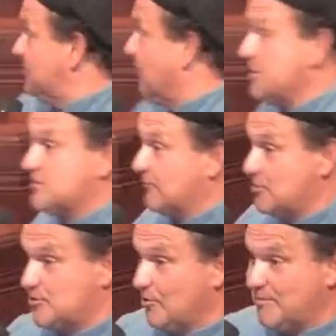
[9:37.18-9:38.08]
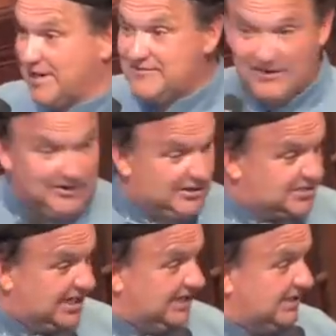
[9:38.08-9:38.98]
is a very diverse group, but I've never
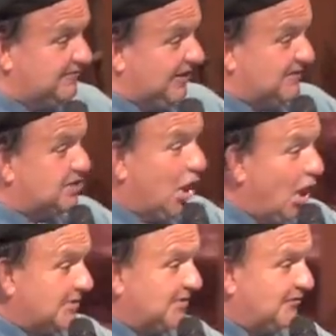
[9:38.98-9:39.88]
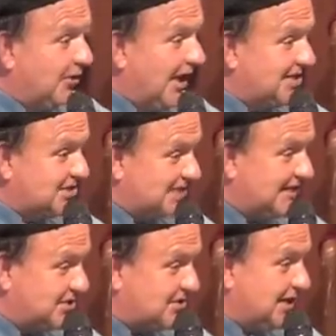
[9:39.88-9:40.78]
entertained in front of a dog before. I just,
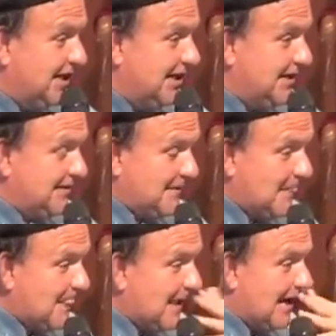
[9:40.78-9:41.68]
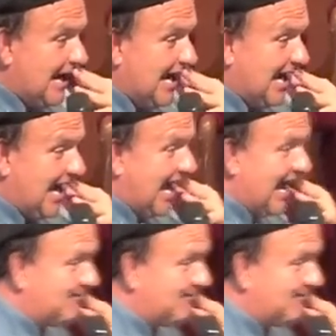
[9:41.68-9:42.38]
I just, I, I